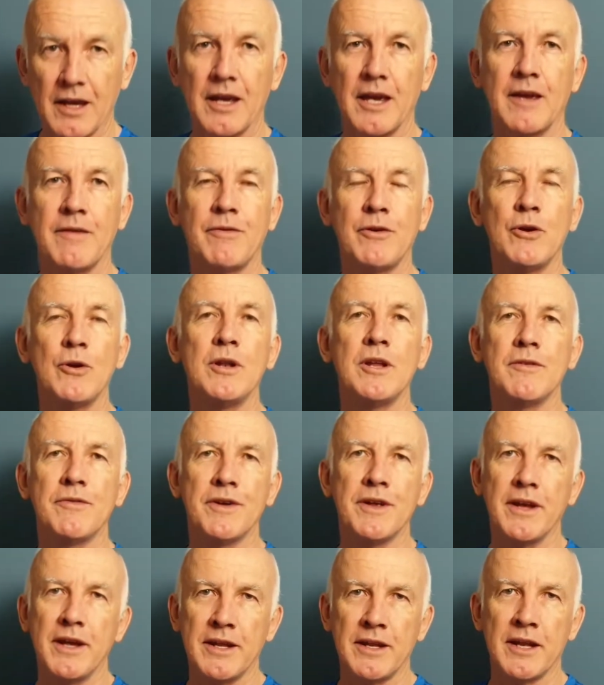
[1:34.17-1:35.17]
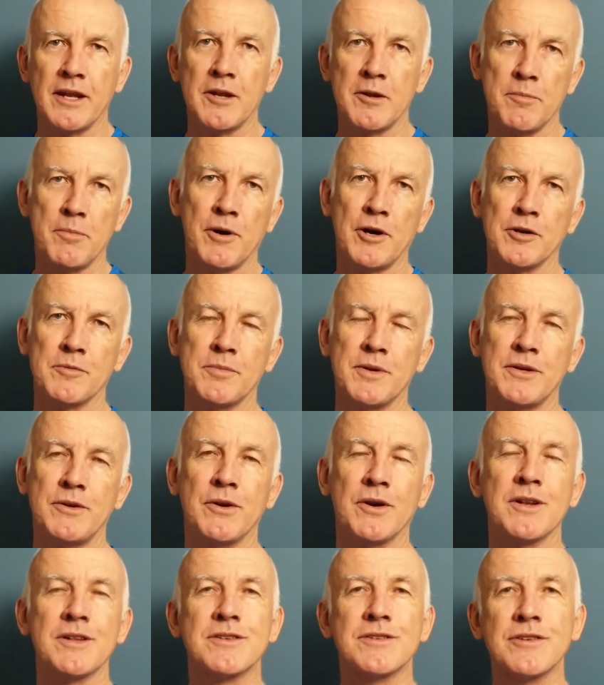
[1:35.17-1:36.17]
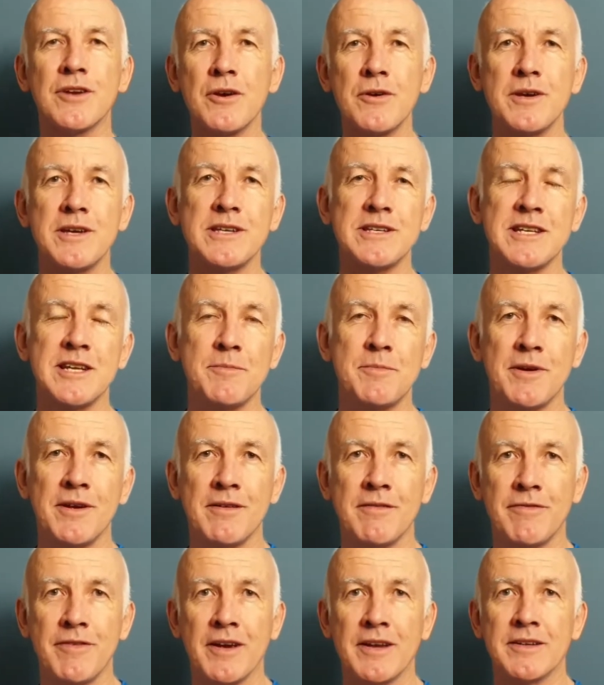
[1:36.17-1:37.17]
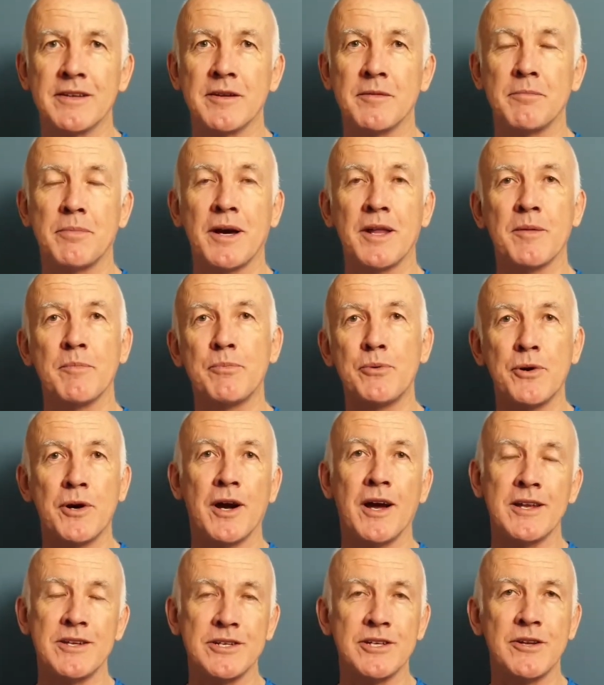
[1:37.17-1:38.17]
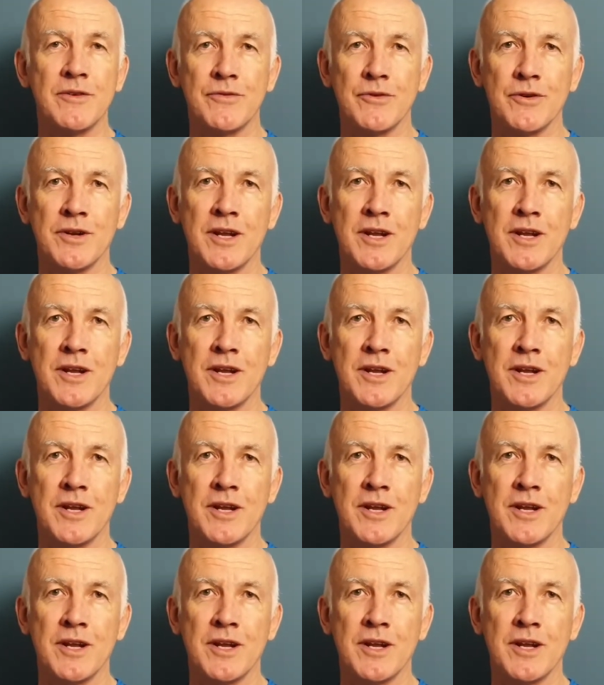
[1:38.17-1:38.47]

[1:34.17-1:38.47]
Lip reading: If you live in an apartment, you can so easily be infected by the poor hygiene of your